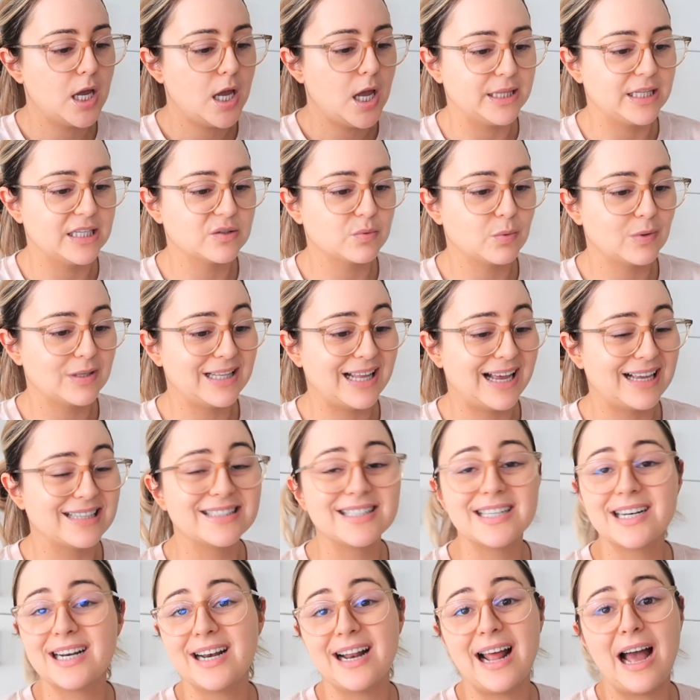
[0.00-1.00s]
This one
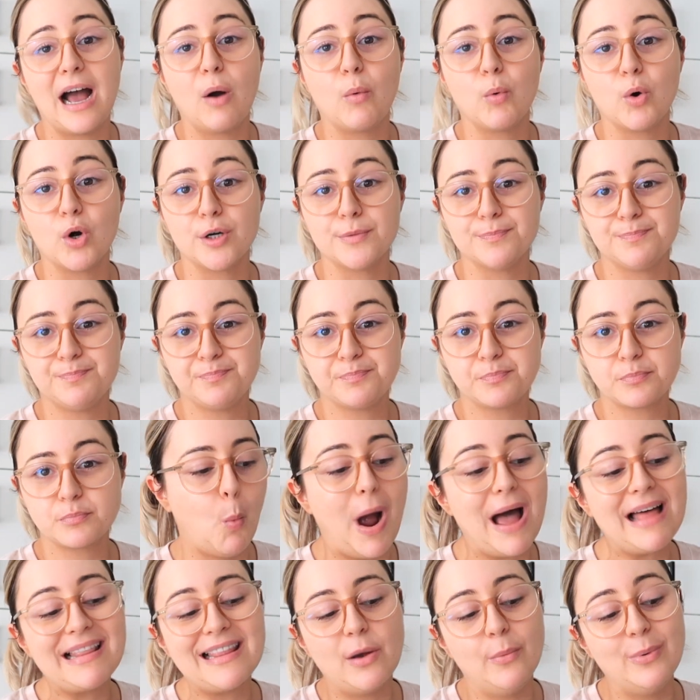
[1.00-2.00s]
lasted an hour
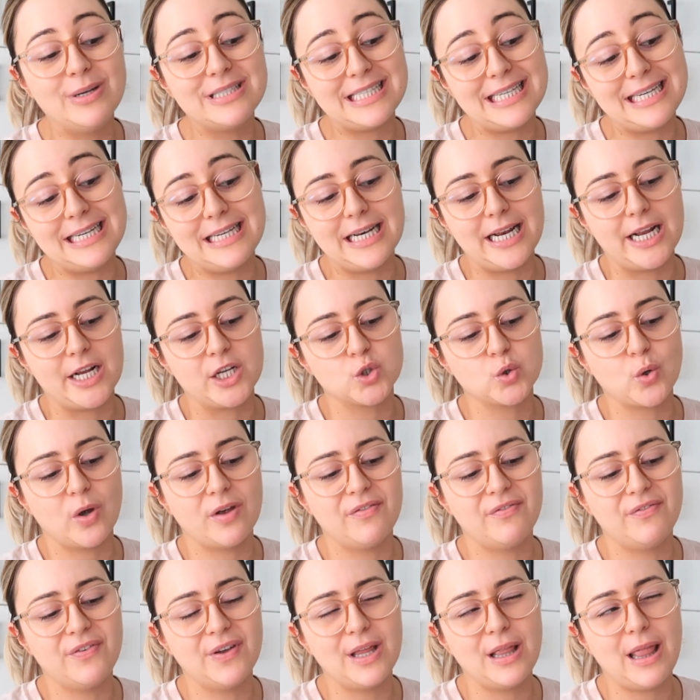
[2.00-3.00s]
while I was eating. So
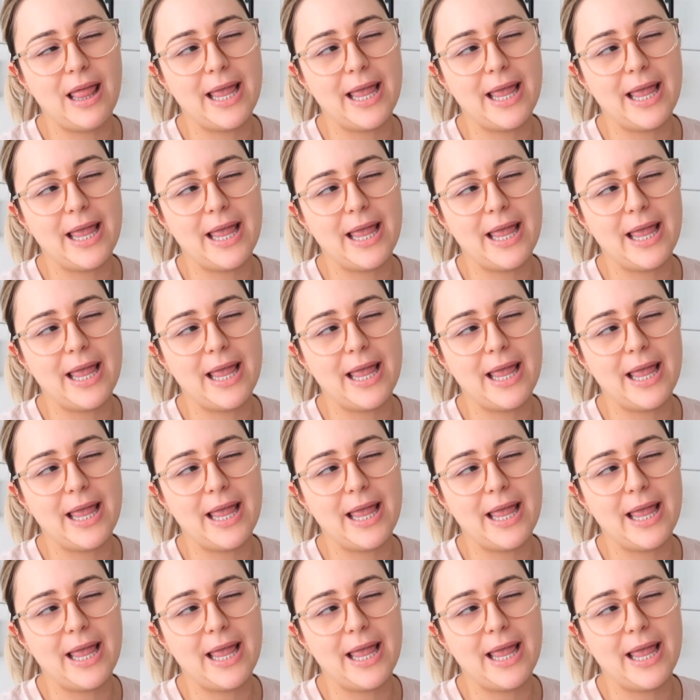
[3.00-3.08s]
I feel